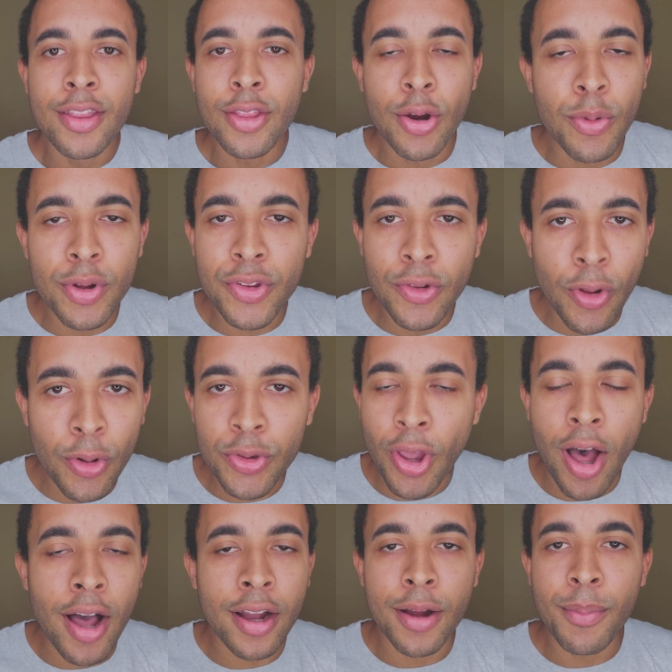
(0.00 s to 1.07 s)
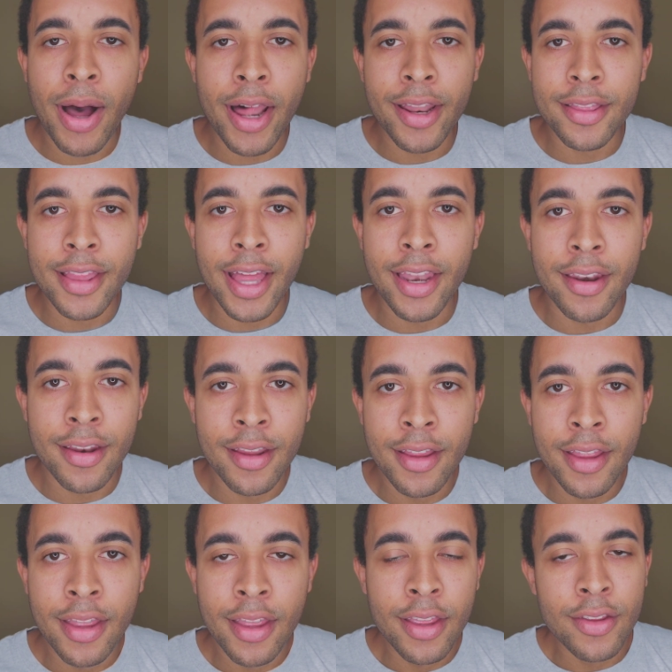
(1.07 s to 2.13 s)
There was no talk about it then.
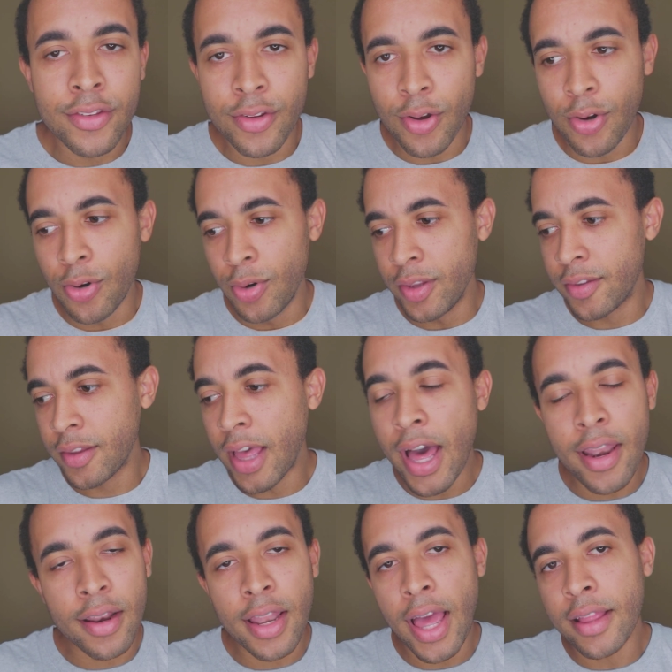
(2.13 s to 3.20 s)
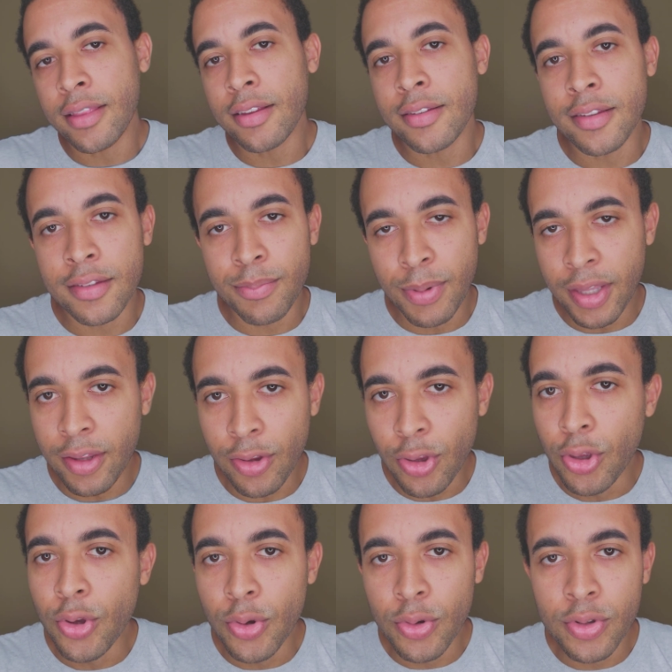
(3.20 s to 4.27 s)
So it's kind of like this is being
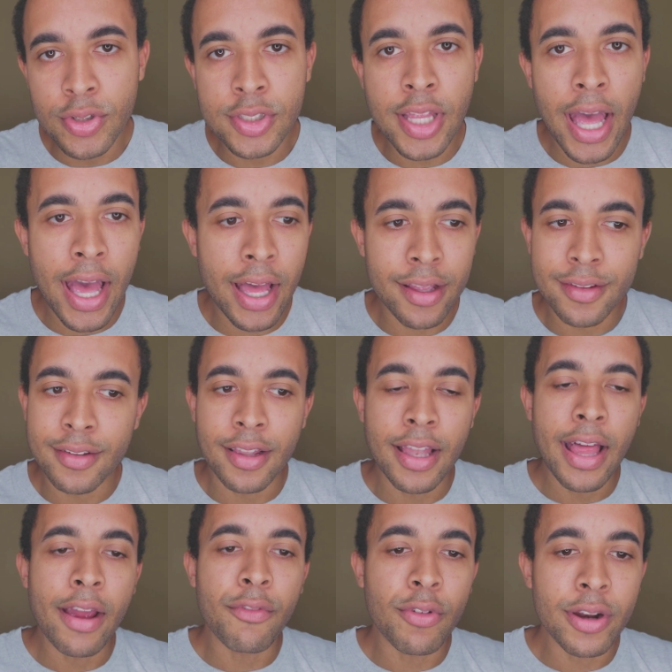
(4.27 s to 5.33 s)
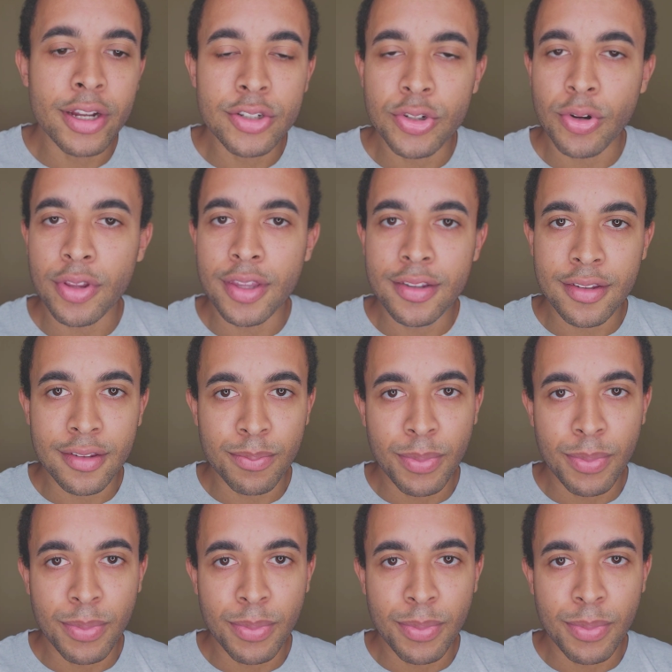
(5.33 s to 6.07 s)
used as leverage or this is